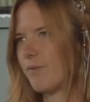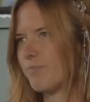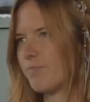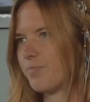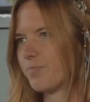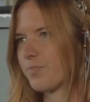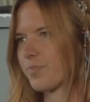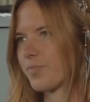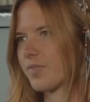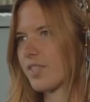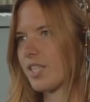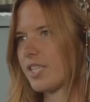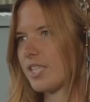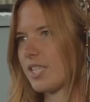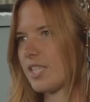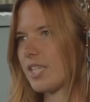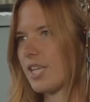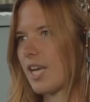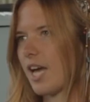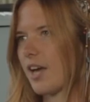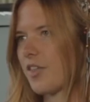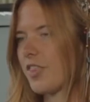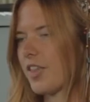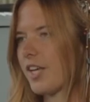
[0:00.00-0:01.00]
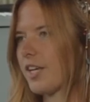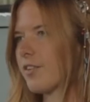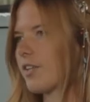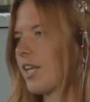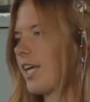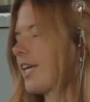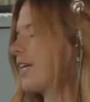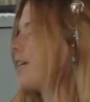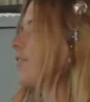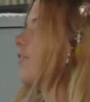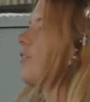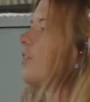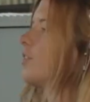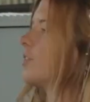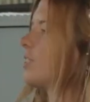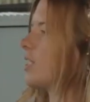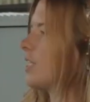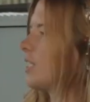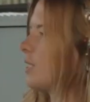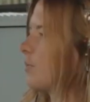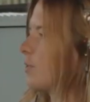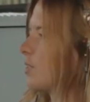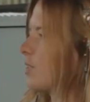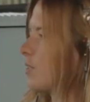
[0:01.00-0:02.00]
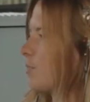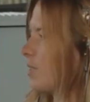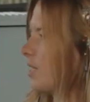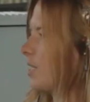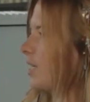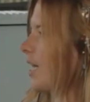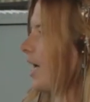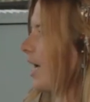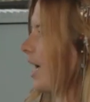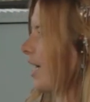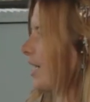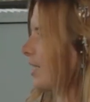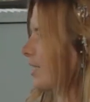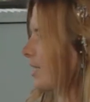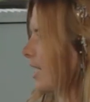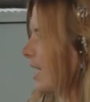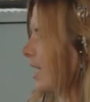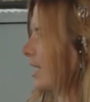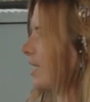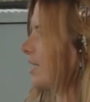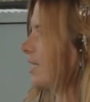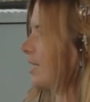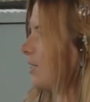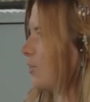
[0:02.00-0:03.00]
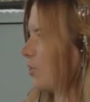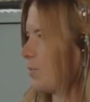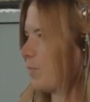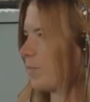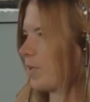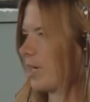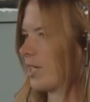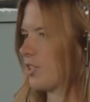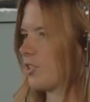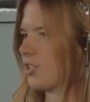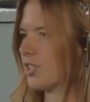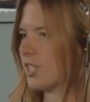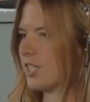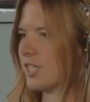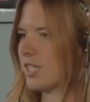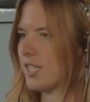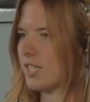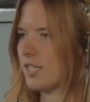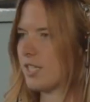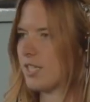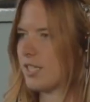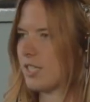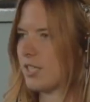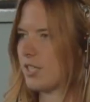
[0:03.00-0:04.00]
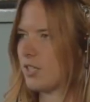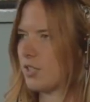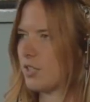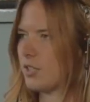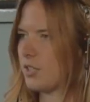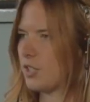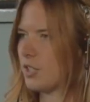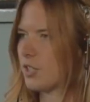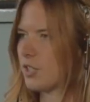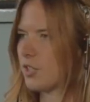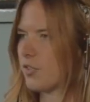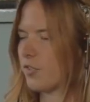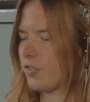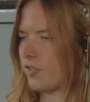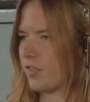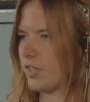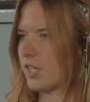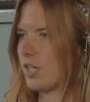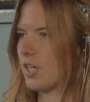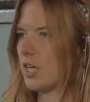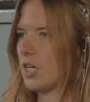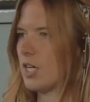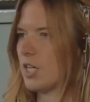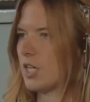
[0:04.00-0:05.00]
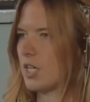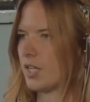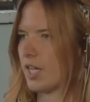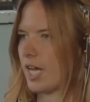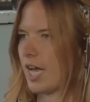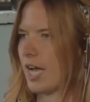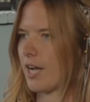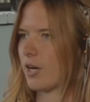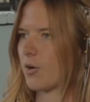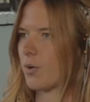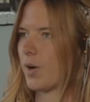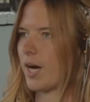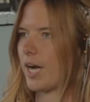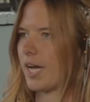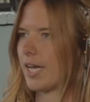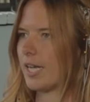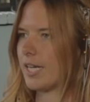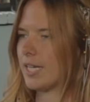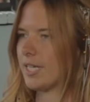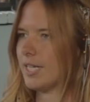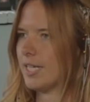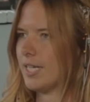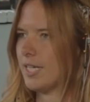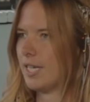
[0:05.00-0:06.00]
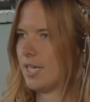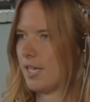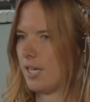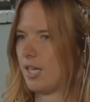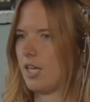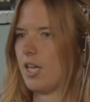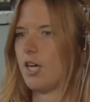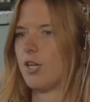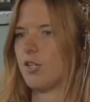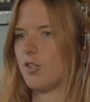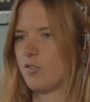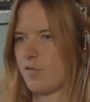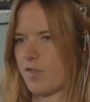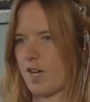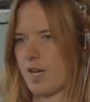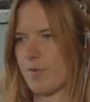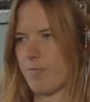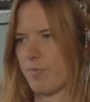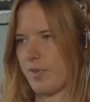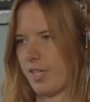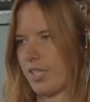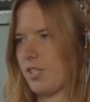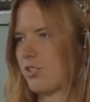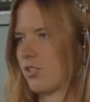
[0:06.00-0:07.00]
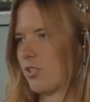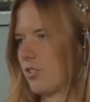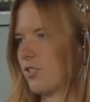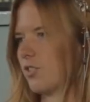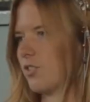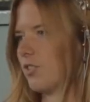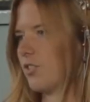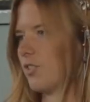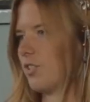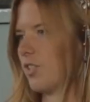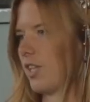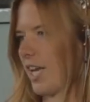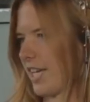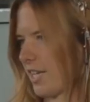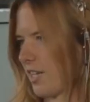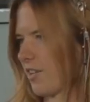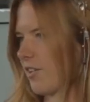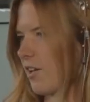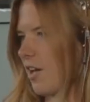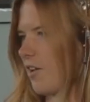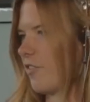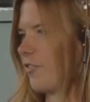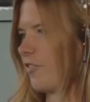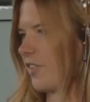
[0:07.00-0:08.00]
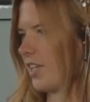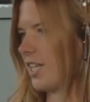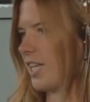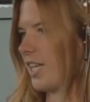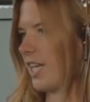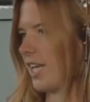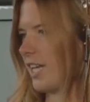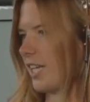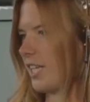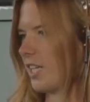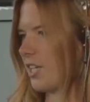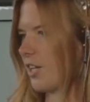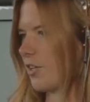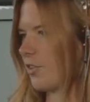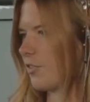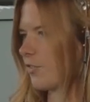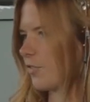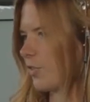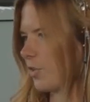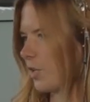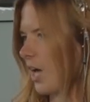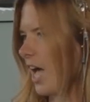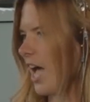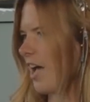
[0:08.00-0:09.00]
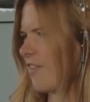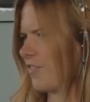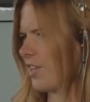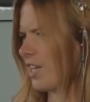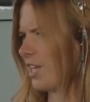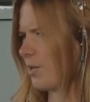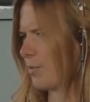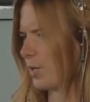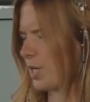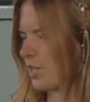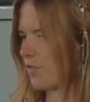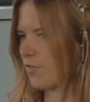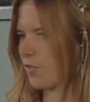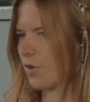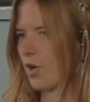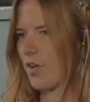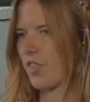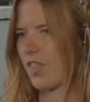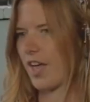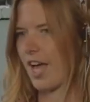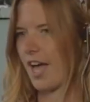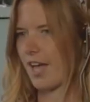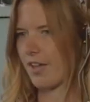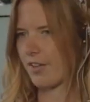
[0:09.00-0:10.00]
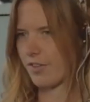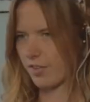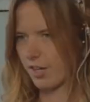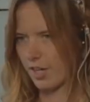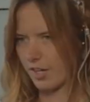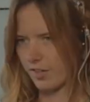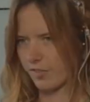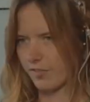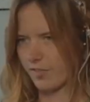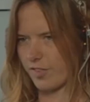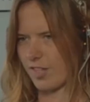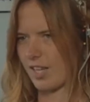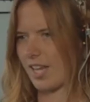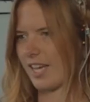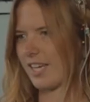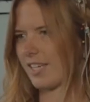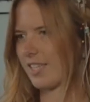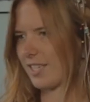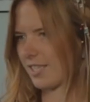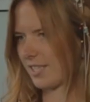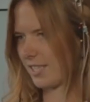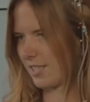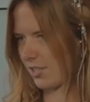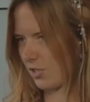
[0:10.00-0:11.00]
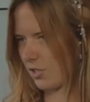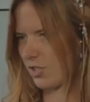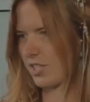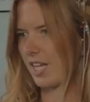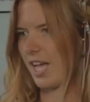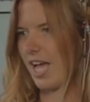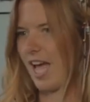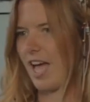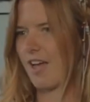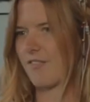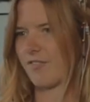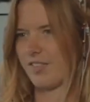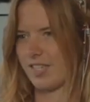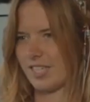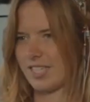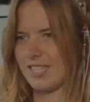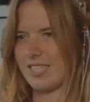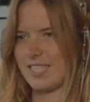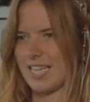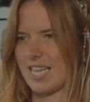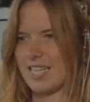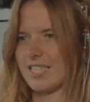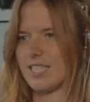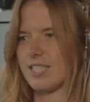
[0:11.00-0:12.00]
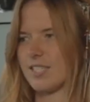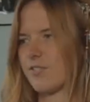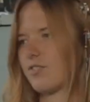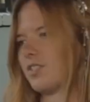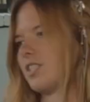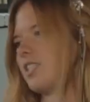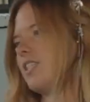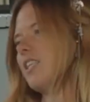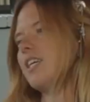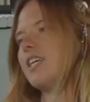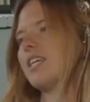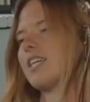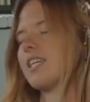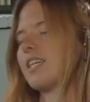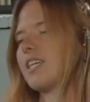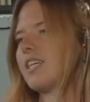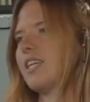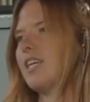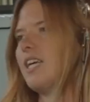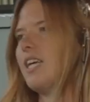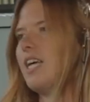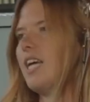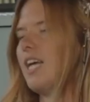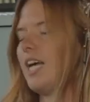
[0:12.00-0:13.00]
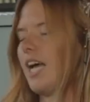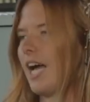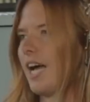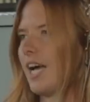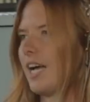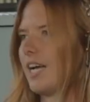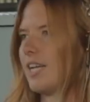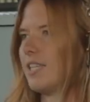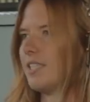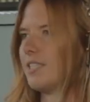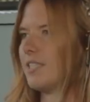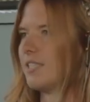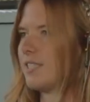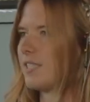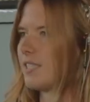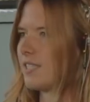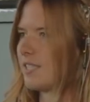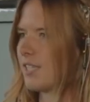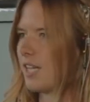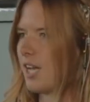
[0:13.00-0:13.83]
yoga. I think like if you're dealing with something like anxiety or depression, you can feel they're quite low vibrational, like a feeling, you know, you feel heavy when you've got that, you kind of feel like it's just a heavy, dense feeling. And